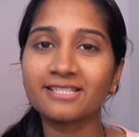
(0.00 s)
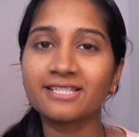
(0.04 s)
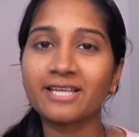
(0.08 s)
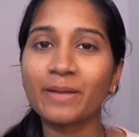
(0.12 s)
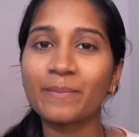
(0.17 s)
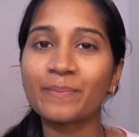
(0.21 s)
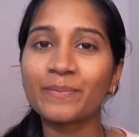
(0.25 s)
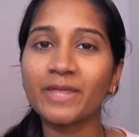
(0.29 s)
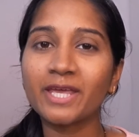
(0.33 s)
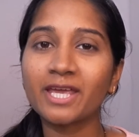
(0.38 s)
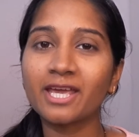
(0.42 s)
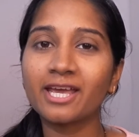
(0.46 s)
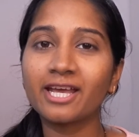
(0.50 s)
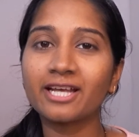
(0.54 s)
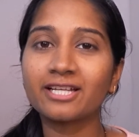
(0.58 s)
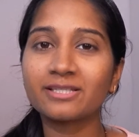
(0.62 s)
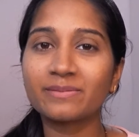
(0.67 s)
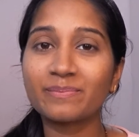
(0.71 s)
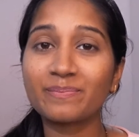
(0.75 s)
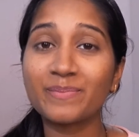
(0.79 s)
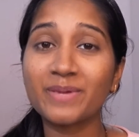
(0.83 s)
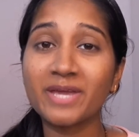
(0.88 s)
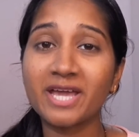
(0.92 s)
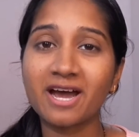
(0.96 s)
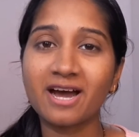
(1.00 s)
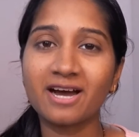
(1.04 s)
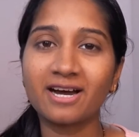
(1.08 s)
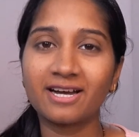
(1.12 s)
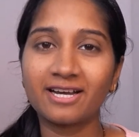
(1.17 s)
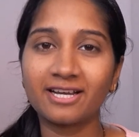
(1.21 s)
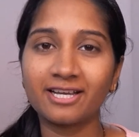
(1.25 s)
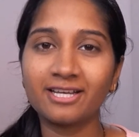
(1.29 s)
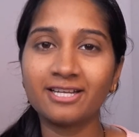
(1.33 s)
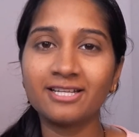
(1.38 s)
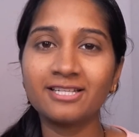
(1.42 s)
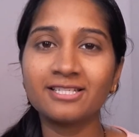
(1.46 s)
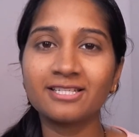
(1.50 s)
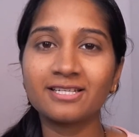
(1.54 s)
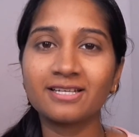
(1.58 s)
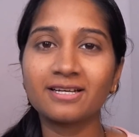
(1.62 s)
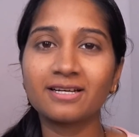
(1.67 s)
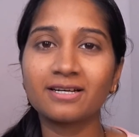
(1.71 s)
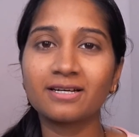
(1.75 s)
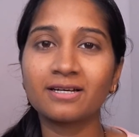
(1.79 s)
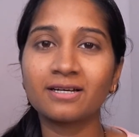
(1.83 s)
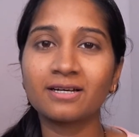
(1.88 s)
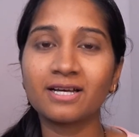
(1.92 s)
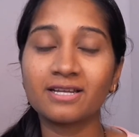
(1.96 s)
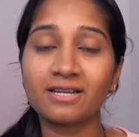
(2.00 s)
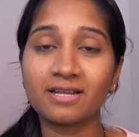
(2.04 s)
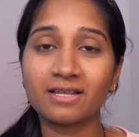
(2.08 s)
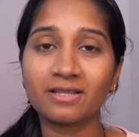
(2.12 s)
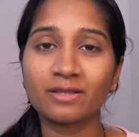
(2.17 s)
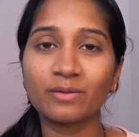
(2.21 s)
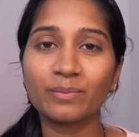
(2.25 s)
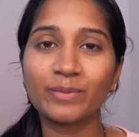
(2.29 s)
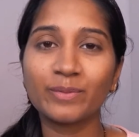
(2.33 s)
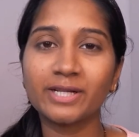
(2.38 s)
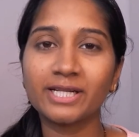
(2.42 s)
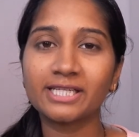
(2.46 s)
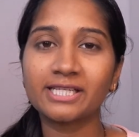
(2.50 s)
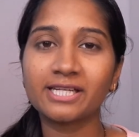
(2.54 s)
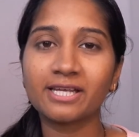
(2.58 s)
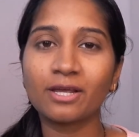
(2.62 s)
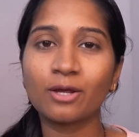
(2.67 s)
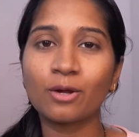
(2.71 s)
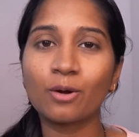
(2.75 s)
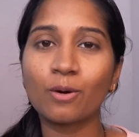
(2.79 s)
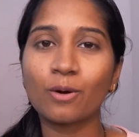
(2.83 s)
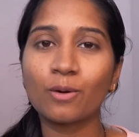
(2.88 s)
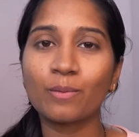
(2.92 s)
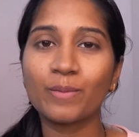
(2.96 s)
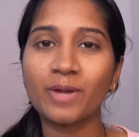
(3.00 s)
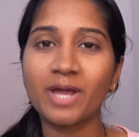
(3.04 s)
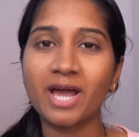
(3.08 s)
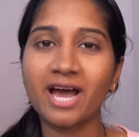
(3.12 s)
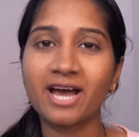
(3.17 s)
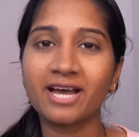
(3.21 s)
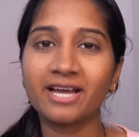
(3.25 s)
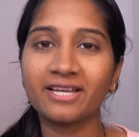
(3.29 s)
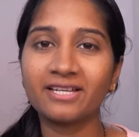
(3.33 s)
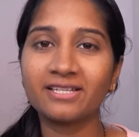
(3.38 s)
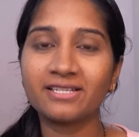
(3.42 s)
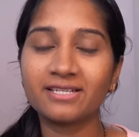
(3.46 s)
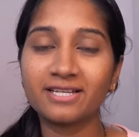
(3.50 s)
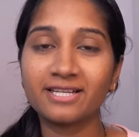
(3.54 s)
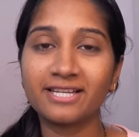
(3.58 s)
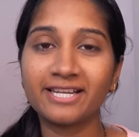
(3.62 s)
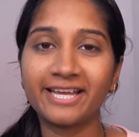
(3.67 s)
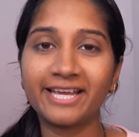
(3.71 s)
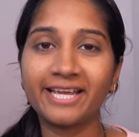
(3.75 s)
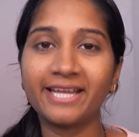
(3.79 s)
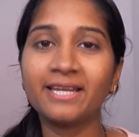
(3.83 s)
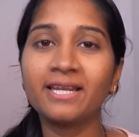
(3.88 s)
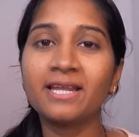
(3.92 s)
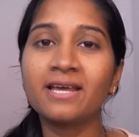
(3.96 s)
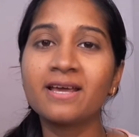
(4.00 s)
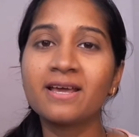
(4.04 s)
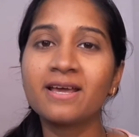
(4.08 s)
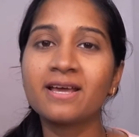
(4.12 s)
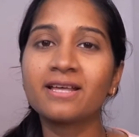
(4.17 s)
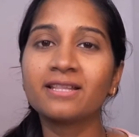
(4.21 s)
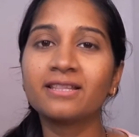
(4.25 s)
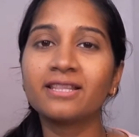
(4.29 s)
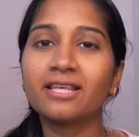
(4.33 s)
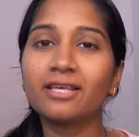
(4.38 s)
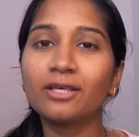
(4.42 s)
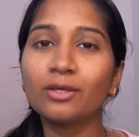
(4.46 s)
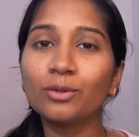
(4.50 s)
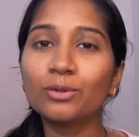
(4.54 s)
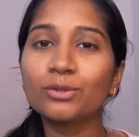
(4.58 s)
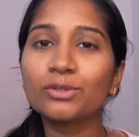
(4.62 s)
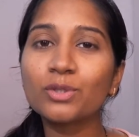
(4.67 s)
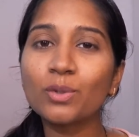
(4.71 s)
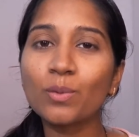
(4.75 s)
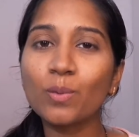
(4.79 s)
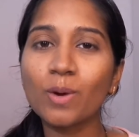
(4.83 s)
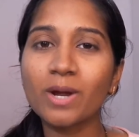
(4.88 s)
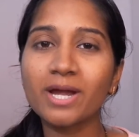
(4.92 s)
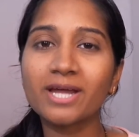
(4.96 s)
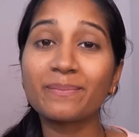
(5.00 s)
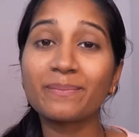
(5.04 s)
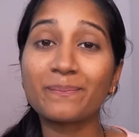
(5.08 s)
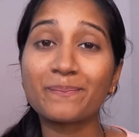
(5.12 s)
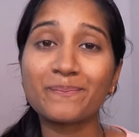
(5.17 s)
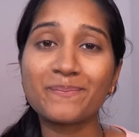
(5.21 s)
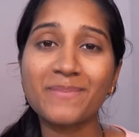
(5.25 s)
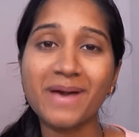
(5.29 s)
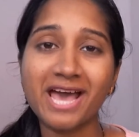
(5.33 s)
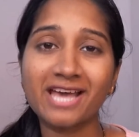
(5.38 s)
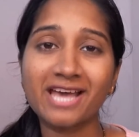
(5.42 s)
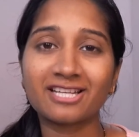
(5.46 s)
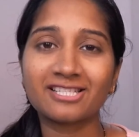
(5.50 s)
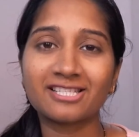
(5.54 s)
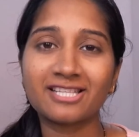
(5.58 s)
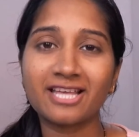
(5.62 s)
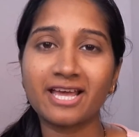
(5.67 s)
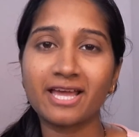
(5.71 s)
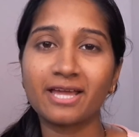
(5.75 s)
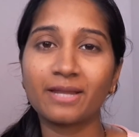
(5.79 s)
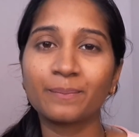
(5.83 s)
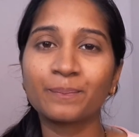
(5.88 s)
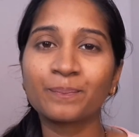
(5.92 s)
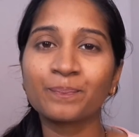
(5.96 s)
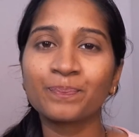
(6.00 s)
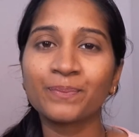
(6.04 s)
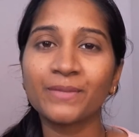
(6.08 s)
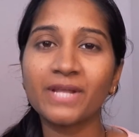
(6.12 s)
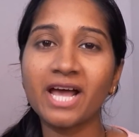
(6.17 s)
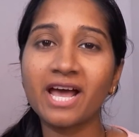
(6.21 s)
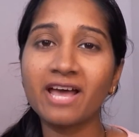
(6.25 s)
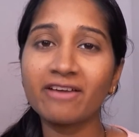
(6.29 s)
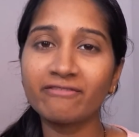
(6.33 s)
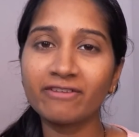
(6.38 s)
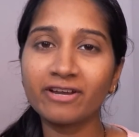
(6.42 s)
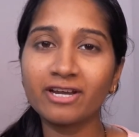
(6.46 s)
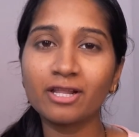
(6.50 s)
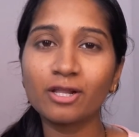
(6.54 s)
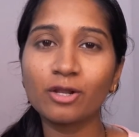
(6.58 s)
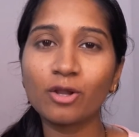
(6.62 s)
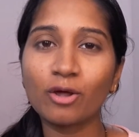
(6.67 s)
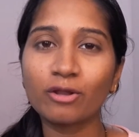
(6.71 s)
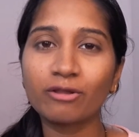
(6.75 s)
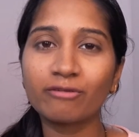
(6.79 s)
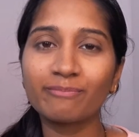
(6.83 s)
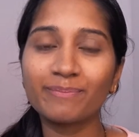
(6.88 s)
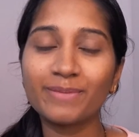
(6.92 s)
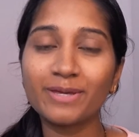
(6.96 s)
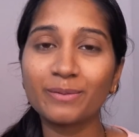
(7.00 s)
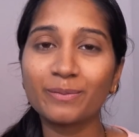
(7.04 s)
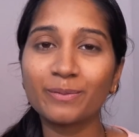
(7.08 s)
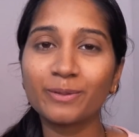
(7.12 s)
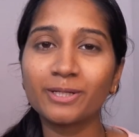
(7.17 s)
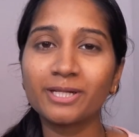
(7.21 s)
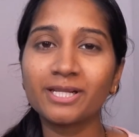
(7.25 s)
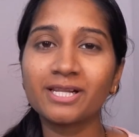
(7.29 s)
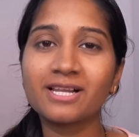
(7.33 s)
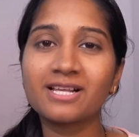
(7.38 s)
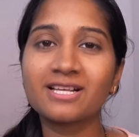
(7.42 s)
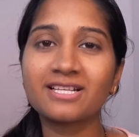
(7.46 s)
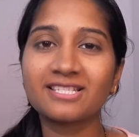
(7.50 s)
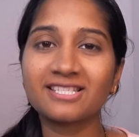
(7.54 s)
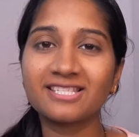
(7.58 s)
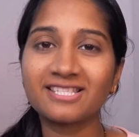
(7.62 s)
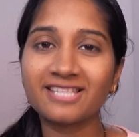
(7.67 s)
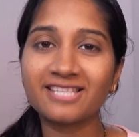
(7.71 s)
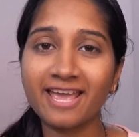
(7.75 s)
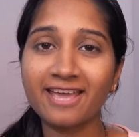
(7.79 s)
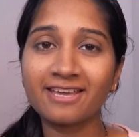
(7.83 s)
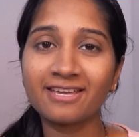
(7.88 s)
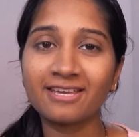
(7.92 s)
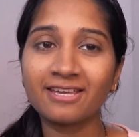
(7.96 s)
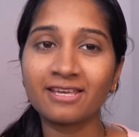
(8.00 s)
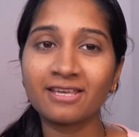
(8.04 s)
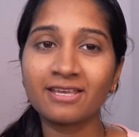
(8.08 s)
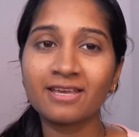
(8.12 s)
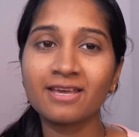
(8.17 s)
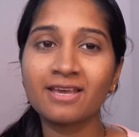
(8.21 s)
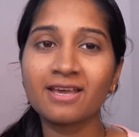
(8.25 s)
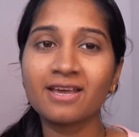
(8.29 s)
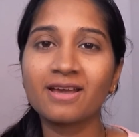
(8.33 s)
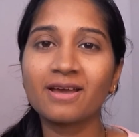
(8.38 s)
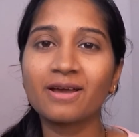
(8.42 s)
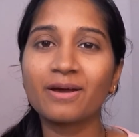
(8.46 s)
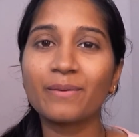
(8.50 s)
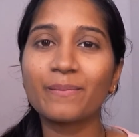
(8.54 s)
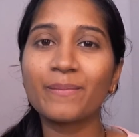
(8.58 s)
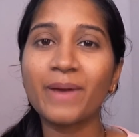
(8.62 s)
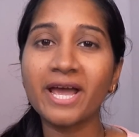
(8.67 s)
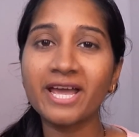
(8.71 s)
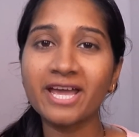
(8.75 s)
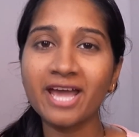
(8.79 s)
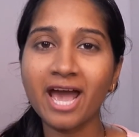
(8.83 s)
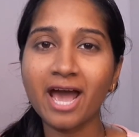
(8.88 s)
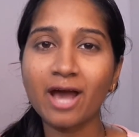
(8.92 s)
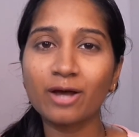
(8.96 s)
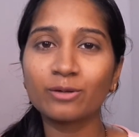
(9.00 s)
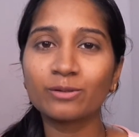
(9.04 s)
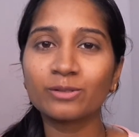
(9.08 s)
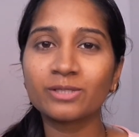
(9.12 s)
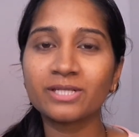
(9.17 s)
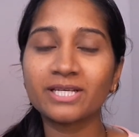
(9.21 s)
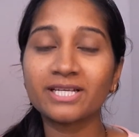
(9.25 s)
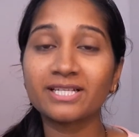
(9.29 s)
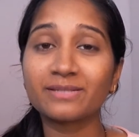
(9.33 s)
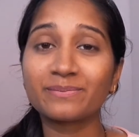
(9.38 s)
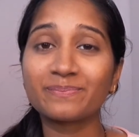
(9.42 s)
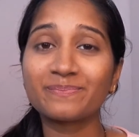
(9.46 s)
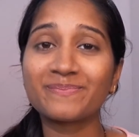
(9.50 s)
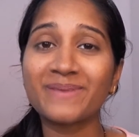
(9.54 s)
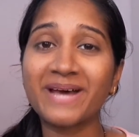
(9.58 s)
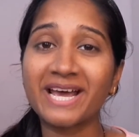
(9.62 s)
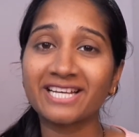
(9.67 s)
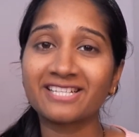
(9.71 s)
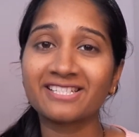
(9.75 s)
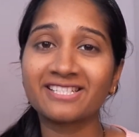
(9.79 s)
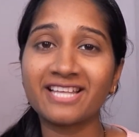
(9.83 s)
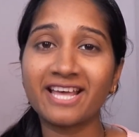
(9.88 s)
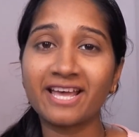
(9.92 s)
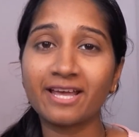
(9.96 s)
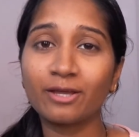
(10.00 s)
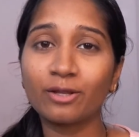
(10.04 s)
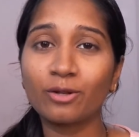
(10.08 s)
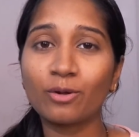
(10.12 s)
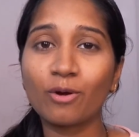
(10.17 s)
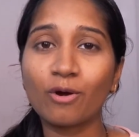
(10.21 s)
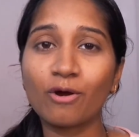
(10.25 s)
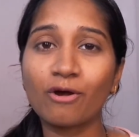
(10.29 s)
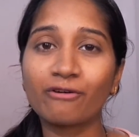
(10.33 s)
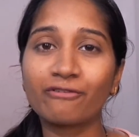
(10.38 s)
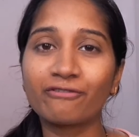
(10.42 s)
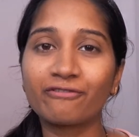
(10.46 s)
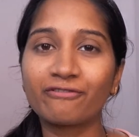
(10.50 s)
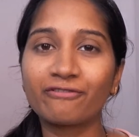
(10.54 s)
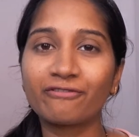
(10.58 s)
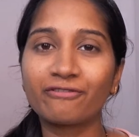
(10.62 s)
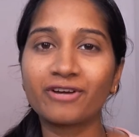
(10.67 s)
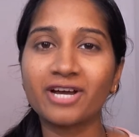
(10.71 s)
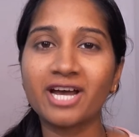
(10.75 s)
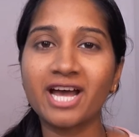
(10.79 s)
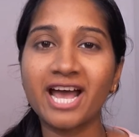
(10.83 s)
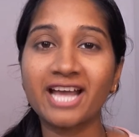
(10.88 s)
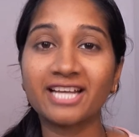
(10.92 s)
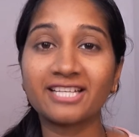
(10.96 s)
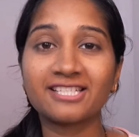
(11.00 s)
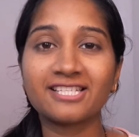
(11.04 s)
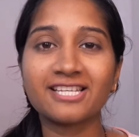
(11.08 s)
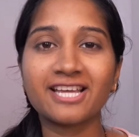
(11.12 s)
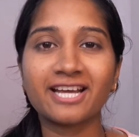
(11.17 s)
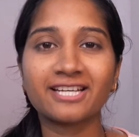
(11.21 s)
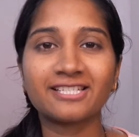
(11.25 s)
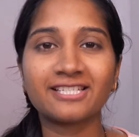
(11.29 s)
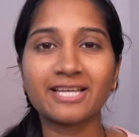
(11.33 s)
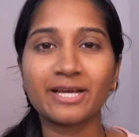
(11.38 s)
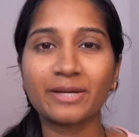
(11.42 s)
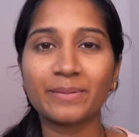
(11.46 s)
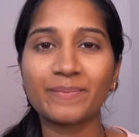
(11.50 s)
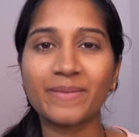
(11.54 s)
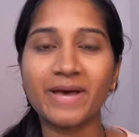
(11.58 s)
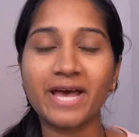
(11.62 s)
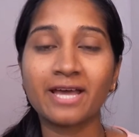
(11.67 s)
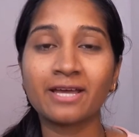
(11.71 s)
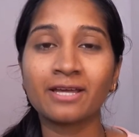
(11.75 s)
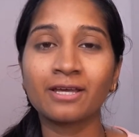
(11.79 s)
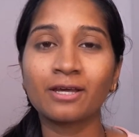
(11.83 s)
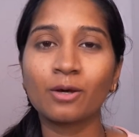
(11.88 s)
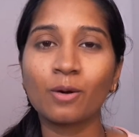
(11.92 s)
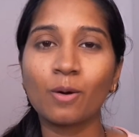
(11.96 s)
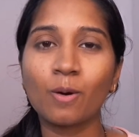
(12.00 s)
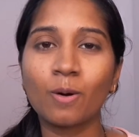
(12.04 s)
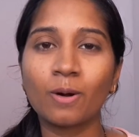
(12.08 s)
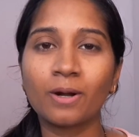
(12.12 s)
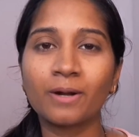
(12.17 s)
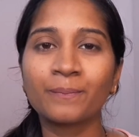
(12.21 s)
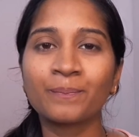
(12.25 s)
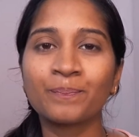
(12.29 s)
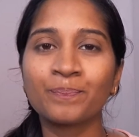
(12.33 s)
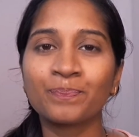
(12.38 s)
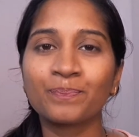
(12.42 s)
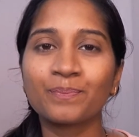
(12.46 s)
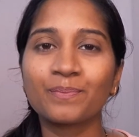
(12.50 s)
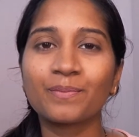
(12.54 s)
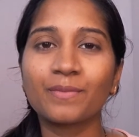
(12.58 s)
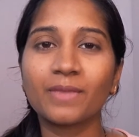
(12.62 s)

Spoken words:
that something is behind another building or behind a lane, they use the word backside. I've heard a lot of people saying, "My house is backside of ICICI Bank," or